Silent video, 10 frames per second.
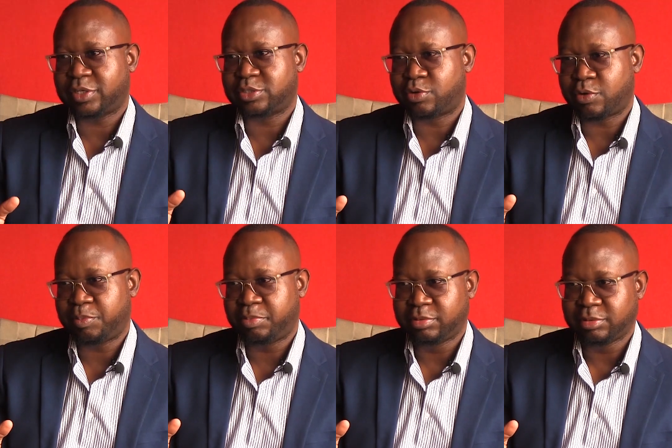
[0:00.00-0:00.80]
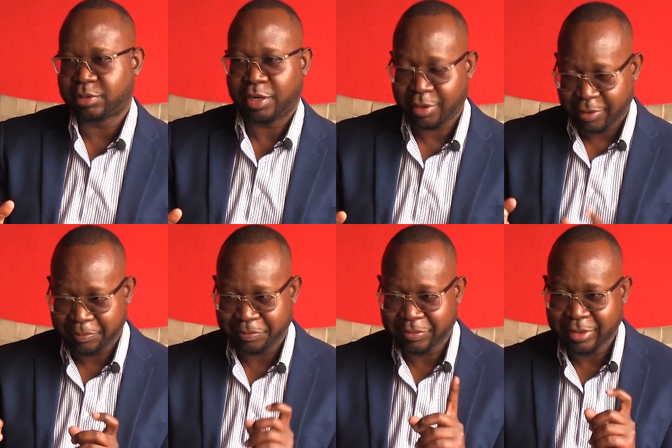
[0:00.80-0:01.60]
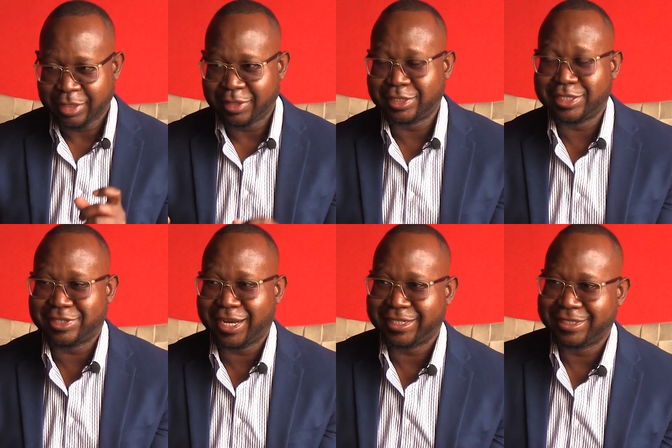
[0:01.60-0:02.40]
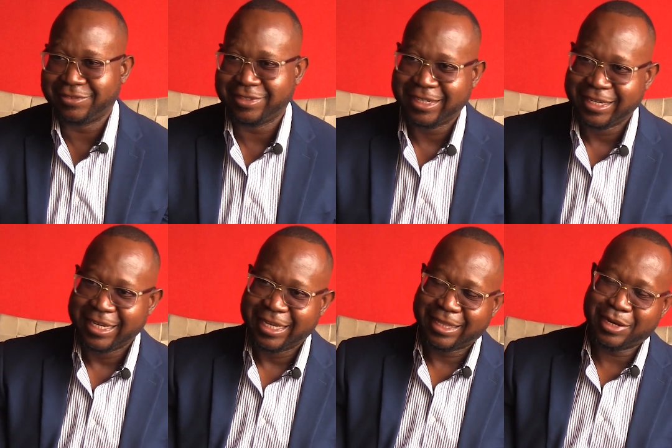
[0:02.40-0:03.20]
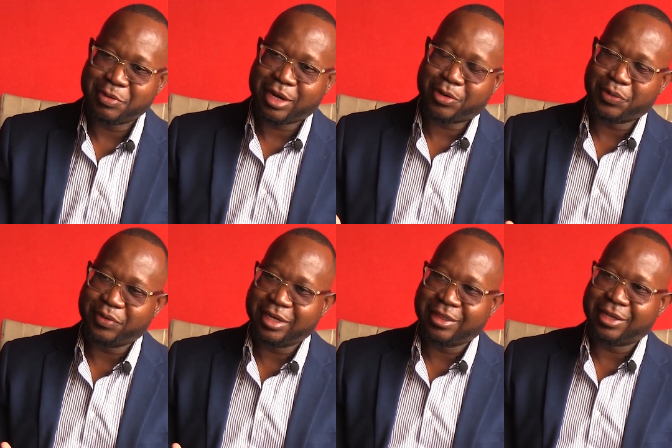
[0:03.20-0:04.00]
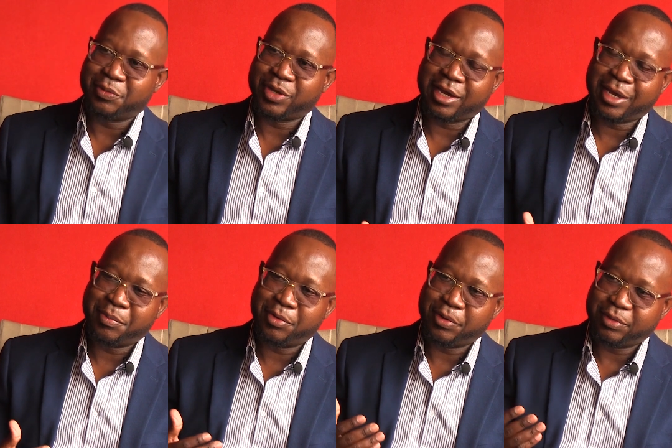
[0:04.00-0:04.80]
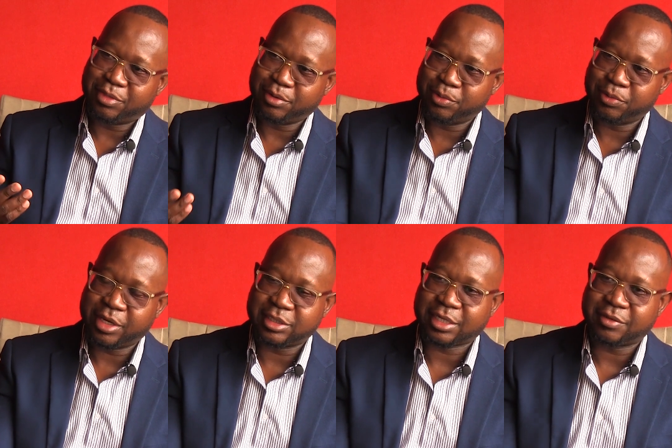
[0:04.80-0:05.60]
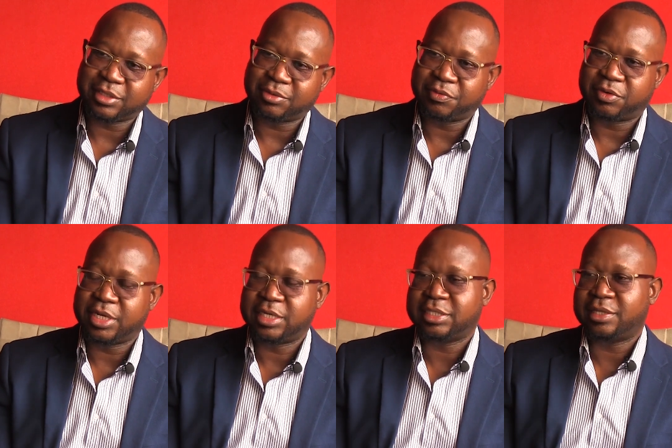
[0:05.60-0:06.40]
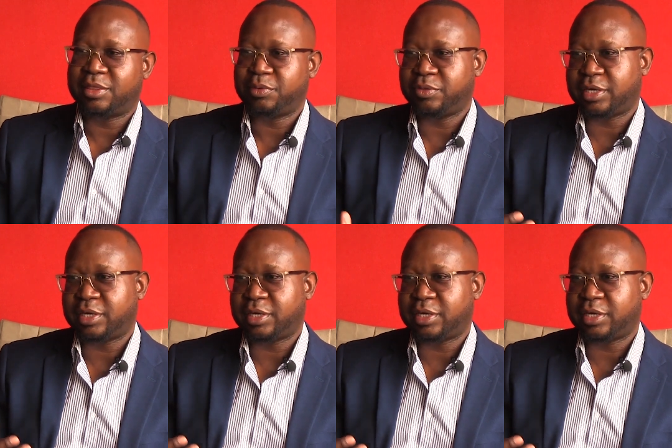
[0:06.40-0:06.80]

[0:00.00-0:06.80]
a scope, this is relative, then we are confident that we are able, through the reserves that we've created, through the